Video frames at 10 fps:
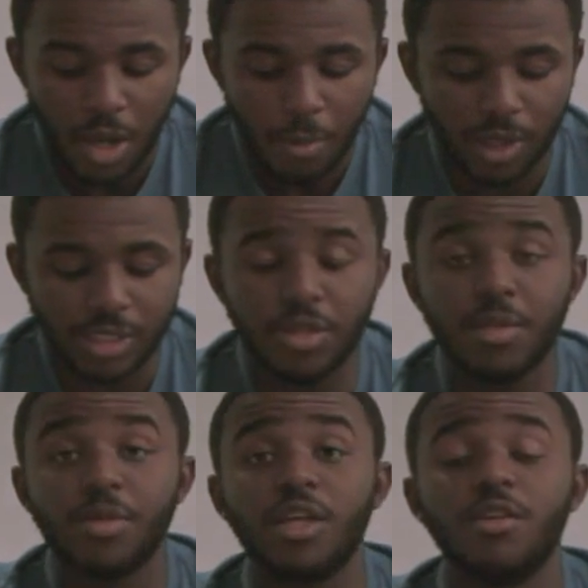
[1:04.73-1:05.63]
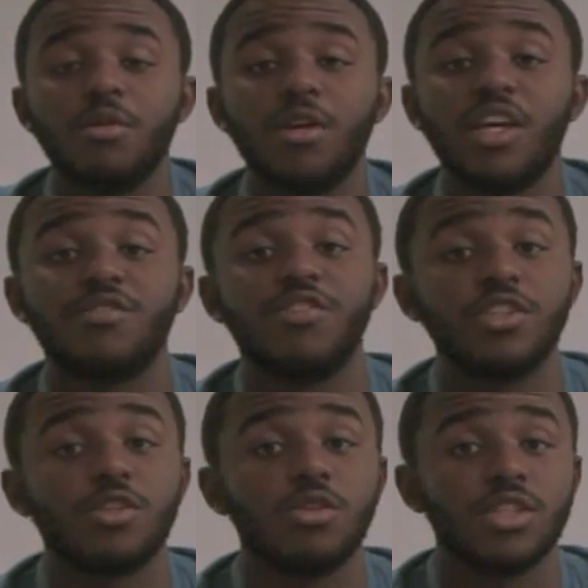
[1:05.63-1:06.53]
Proximity can be as
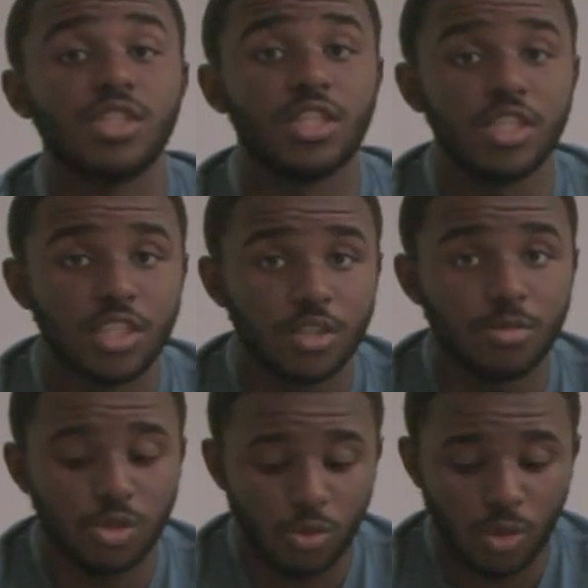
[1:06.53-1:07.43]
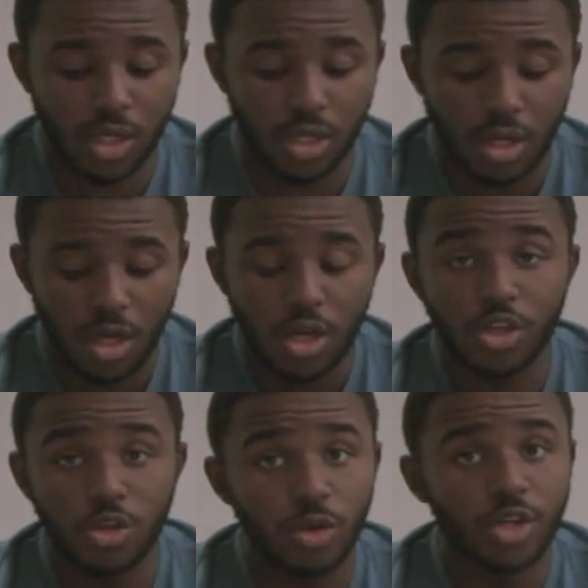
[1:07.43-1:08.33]
physical as the distance between
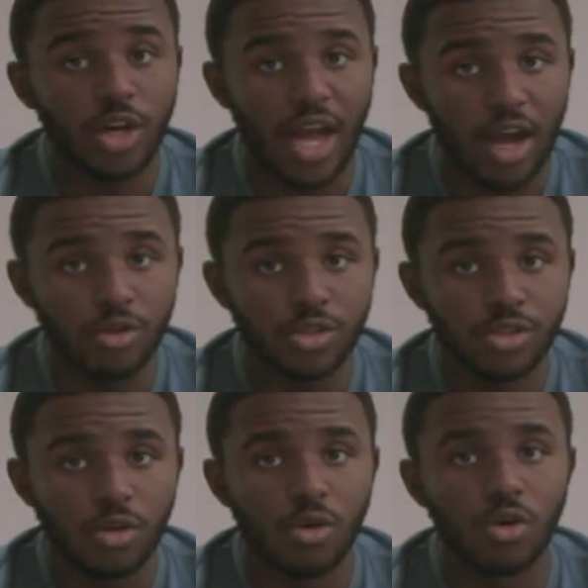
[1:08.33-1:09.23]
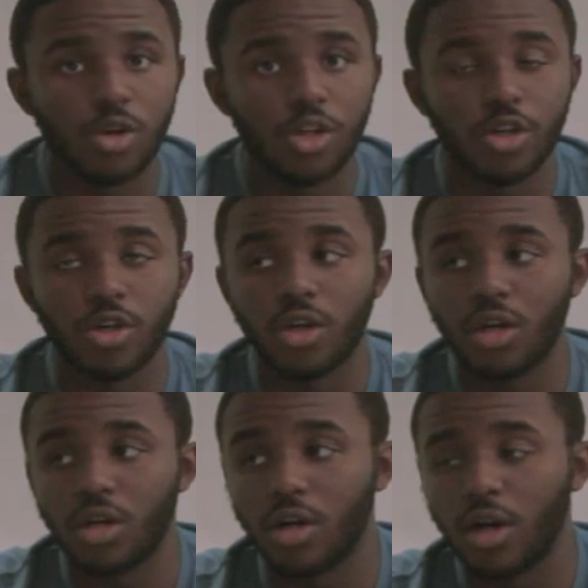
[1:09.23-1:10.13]
you and your house, or your
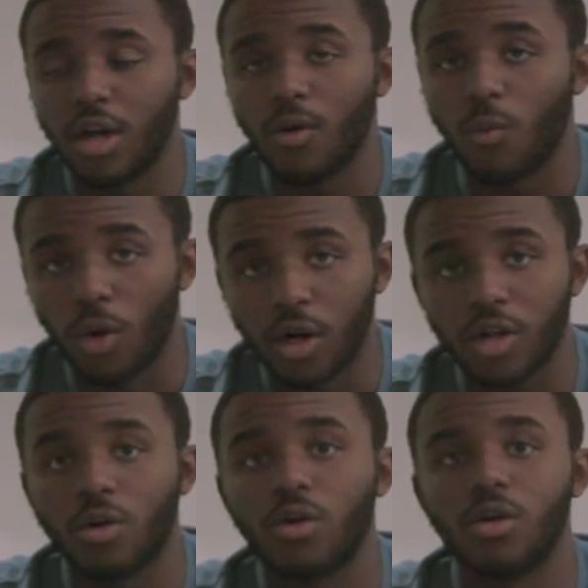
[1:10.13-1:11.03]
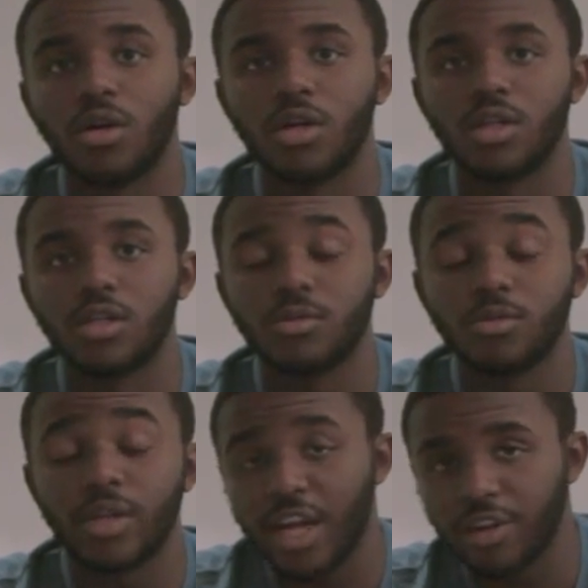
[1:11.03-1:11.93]
work,
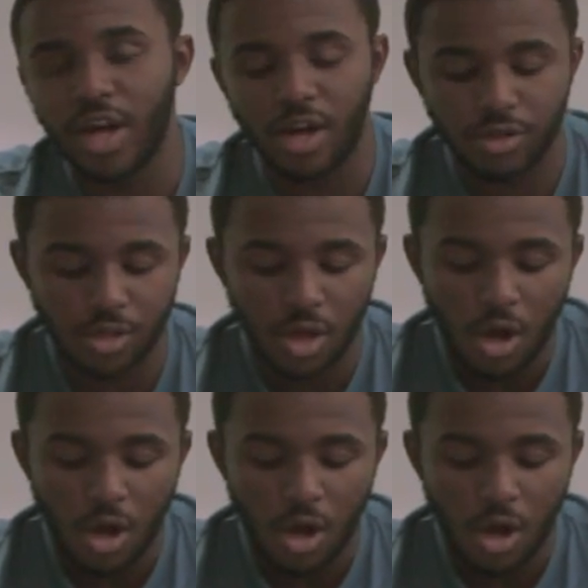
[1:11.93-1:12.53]
and your house,